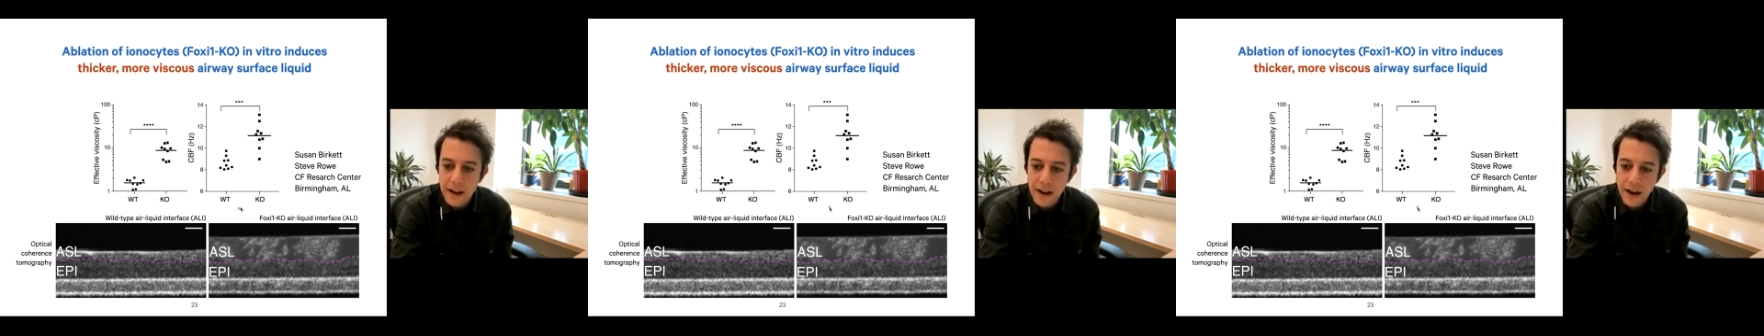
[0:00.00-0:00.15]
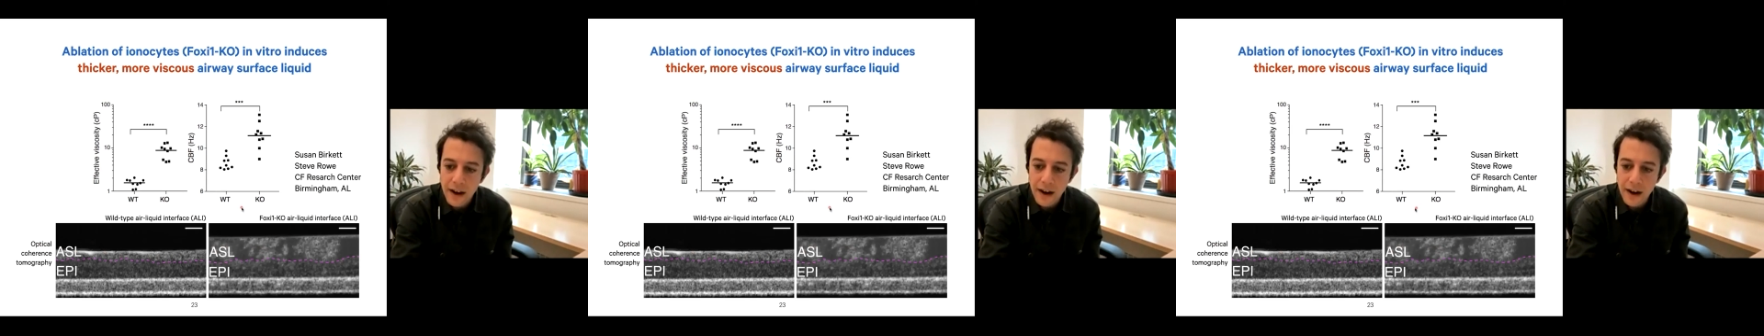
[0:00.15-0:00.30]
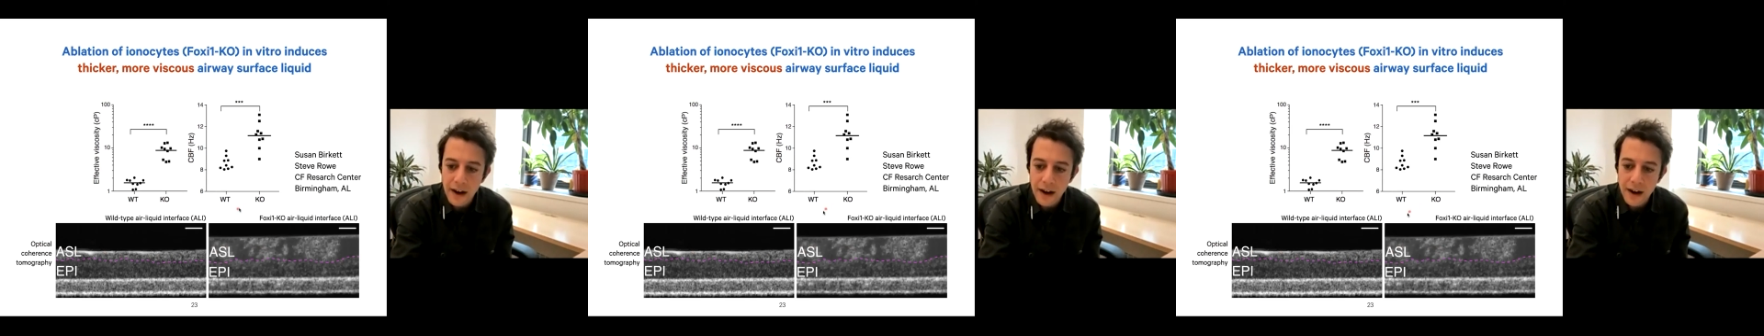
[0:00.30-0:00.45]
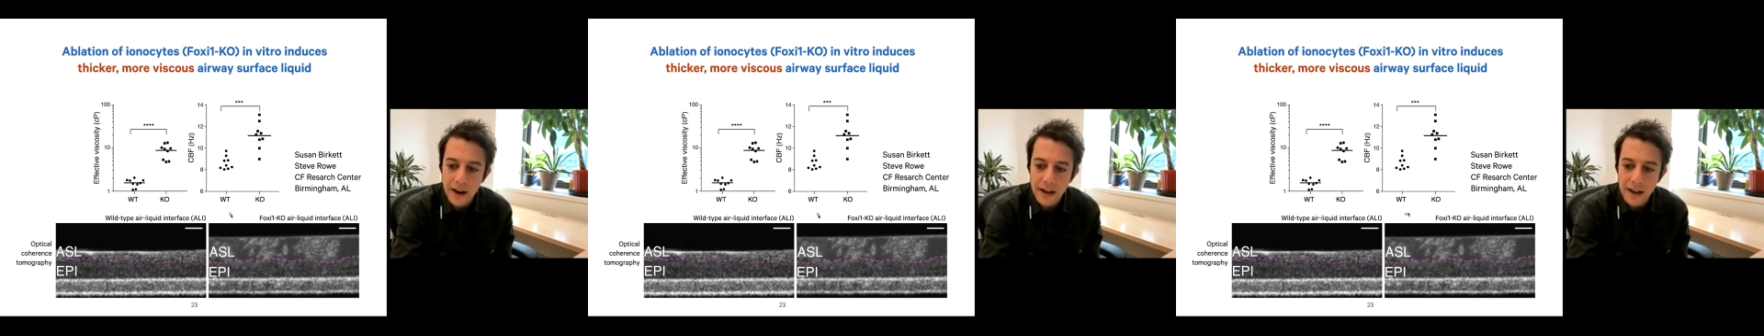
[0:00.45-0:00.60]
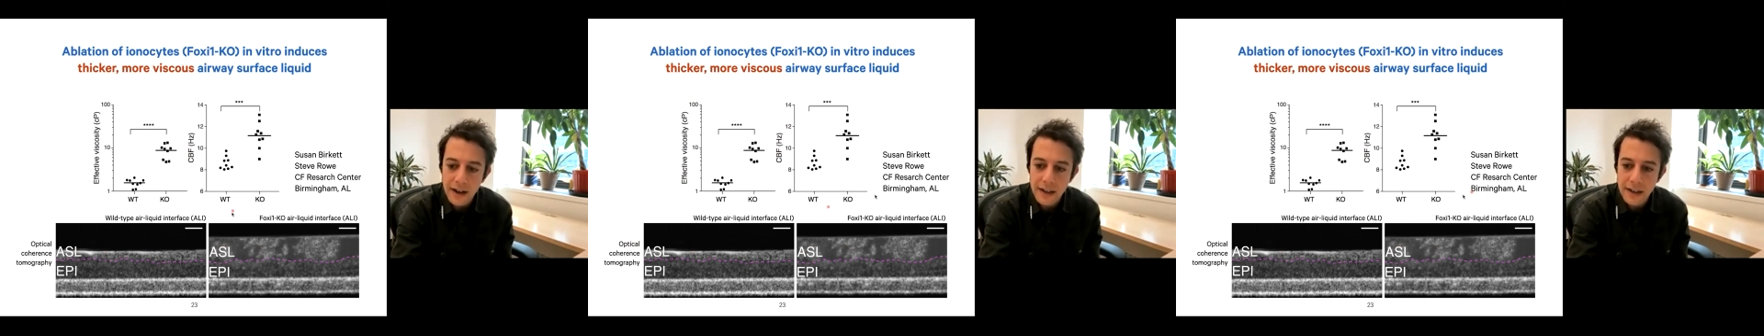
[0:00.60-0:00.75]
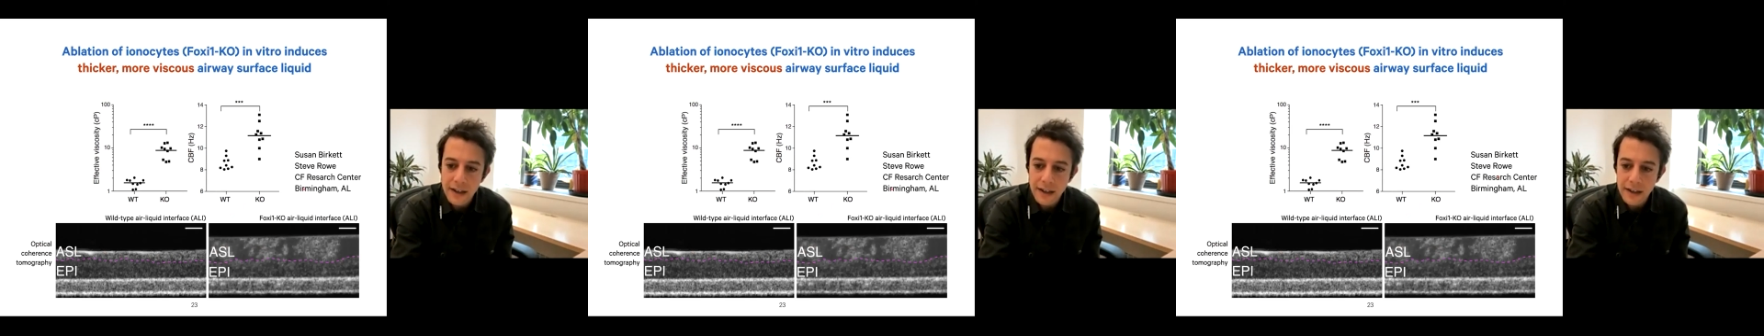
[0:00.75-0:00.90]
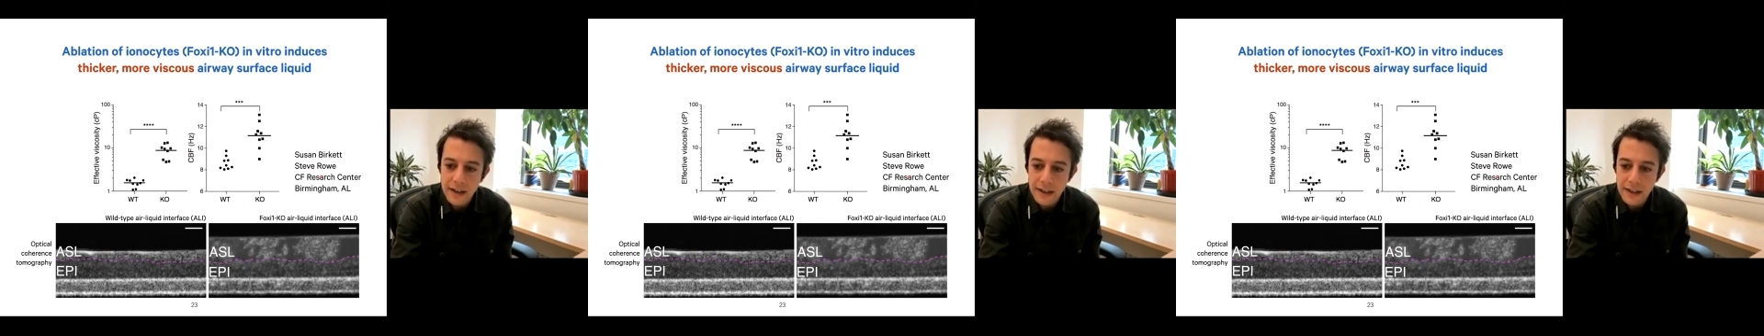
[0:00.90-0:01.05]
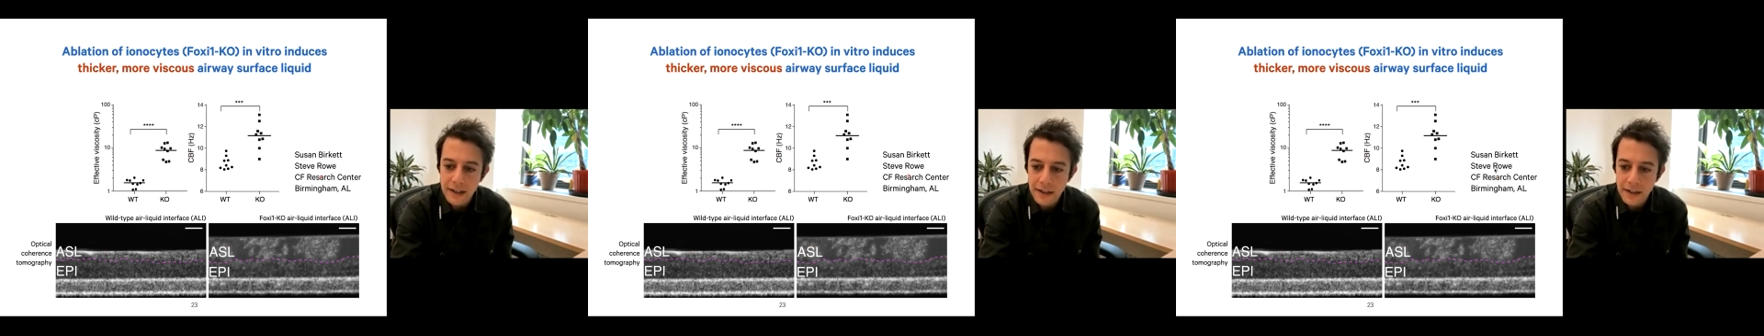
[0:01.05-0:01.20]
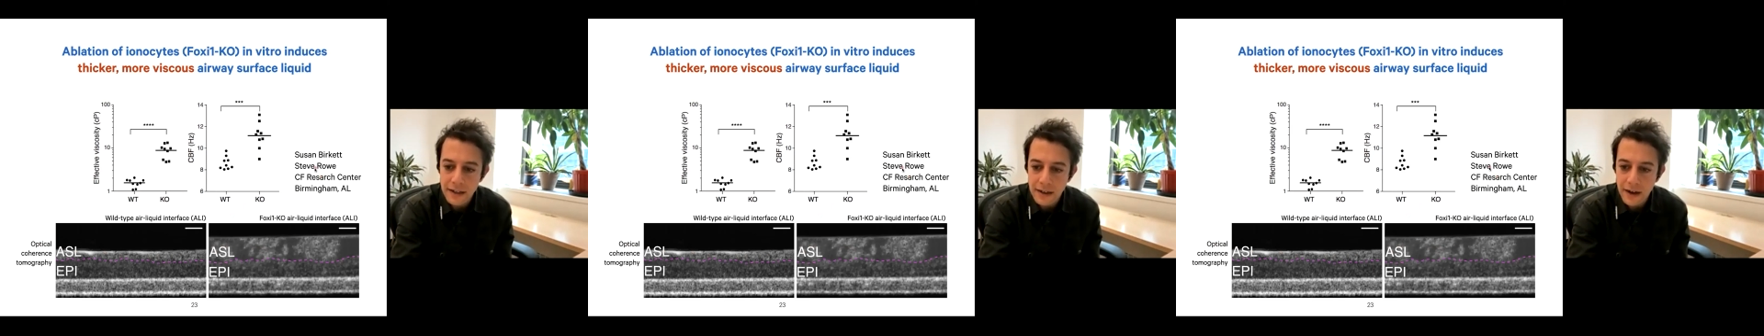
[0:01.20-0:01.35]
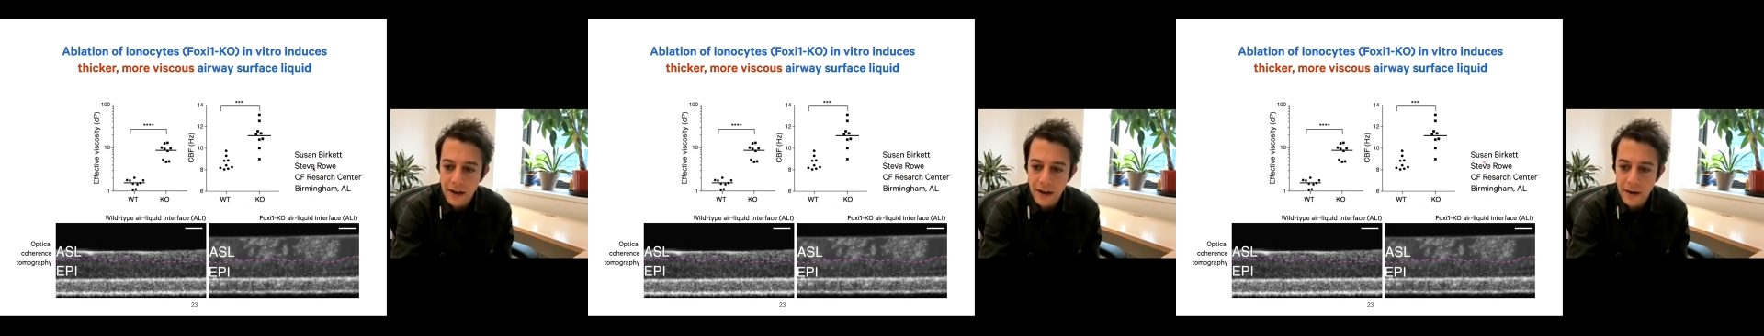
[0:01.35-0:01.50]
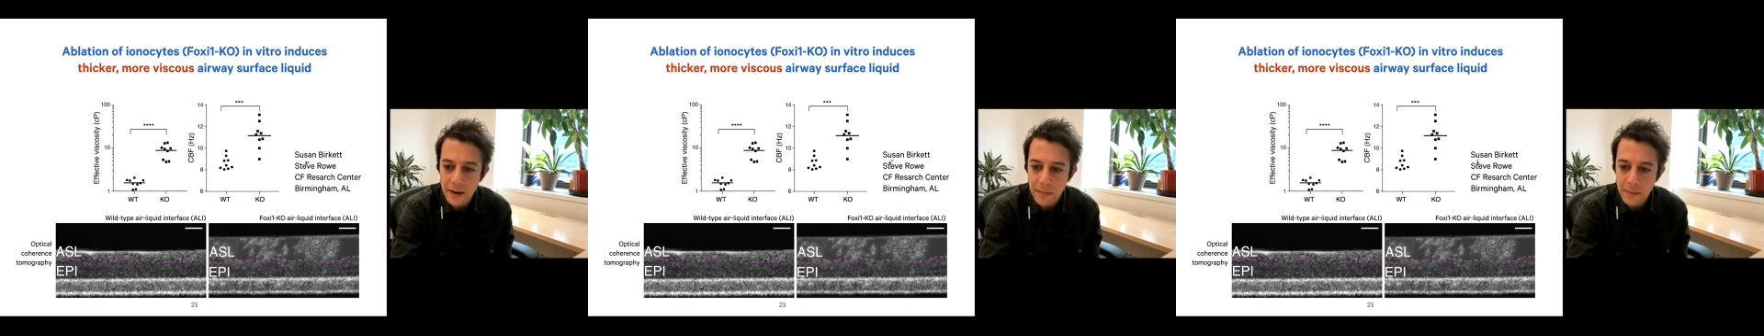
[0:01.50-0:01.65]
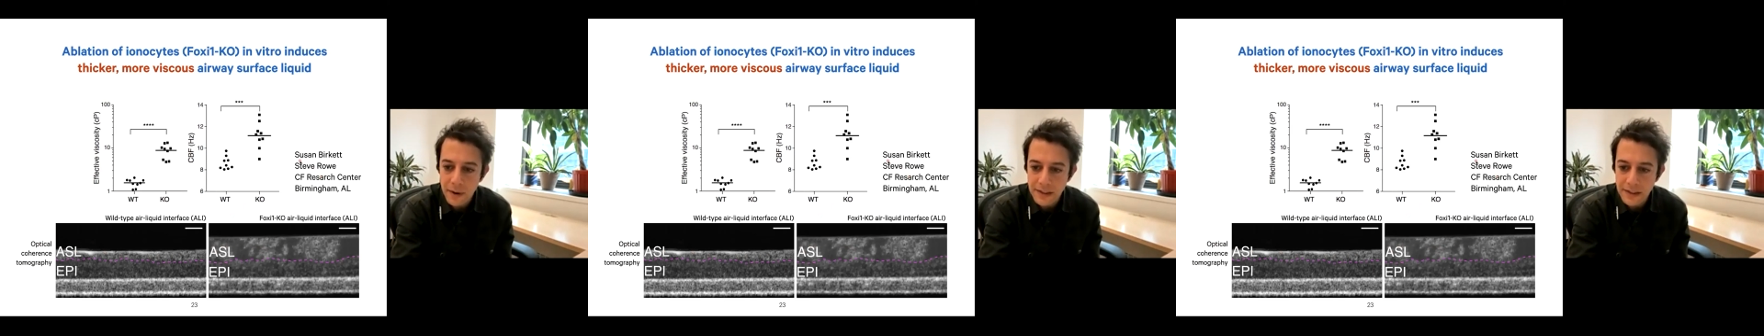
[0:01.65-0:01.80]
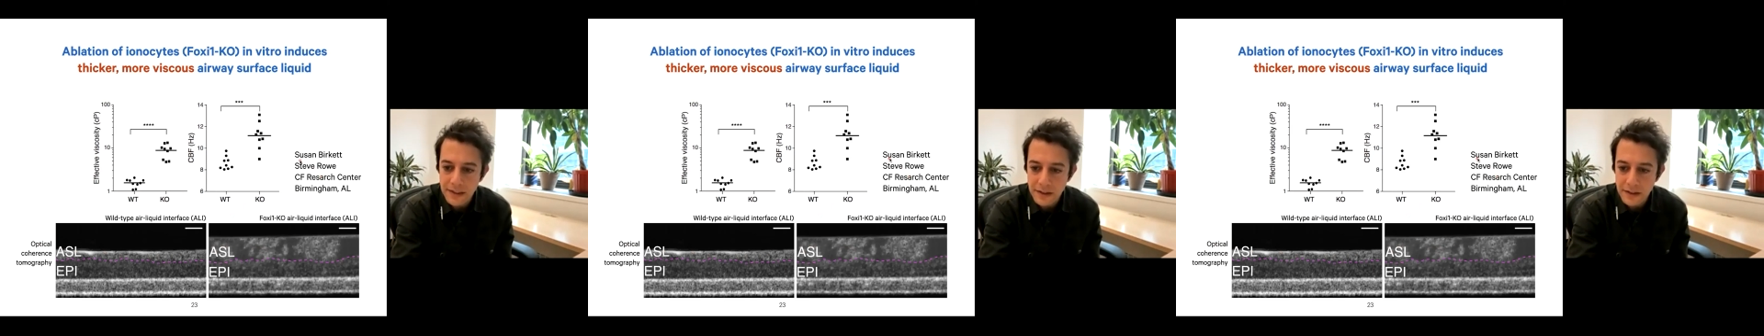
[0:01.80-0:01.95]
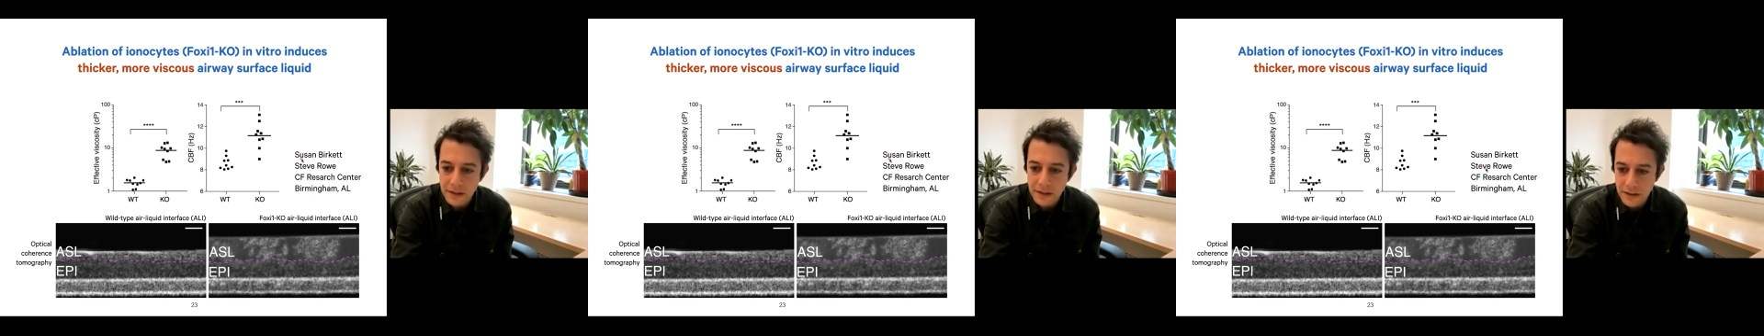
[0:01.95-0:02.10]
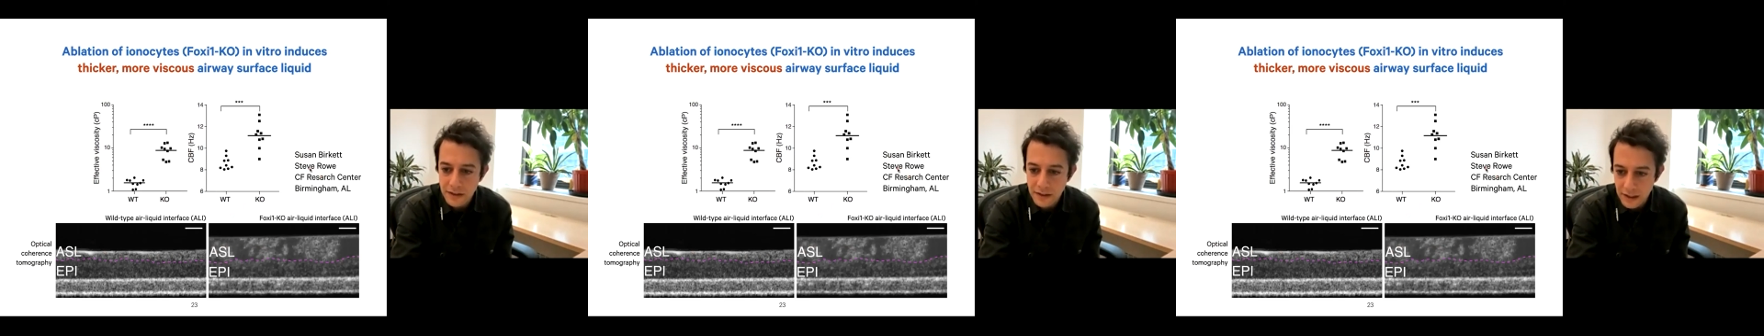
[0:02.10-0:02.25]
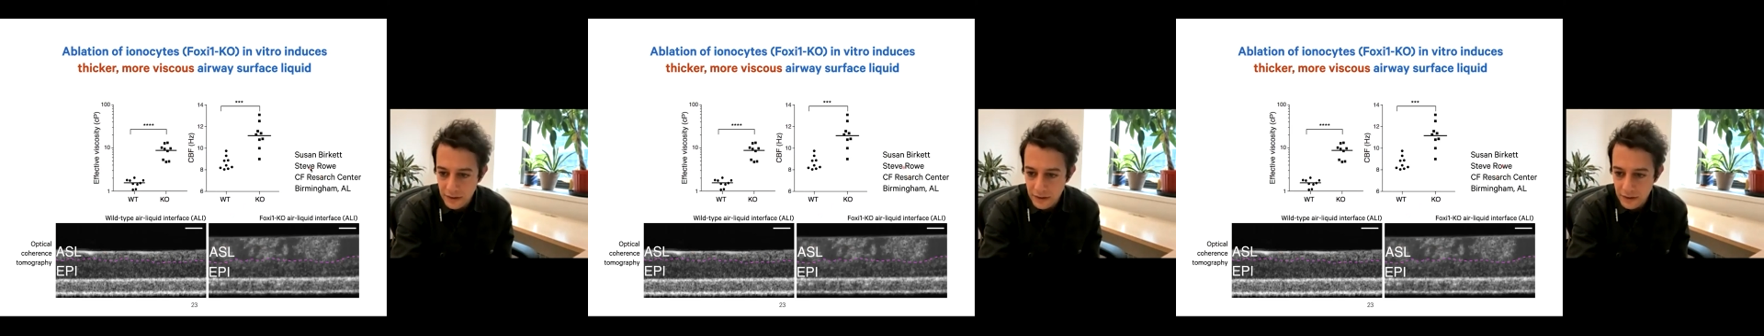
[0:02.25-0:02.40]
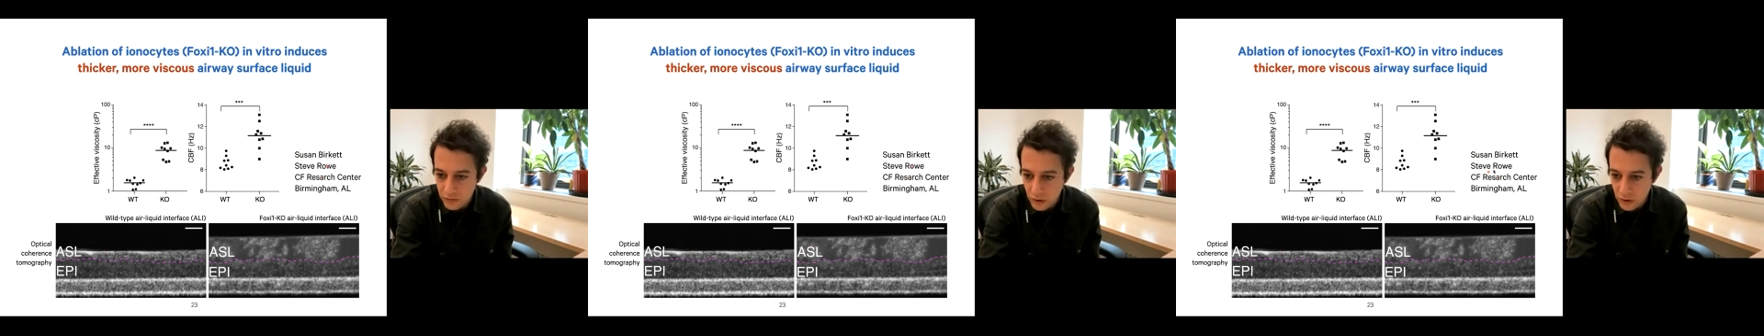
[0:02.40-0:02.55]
by Steve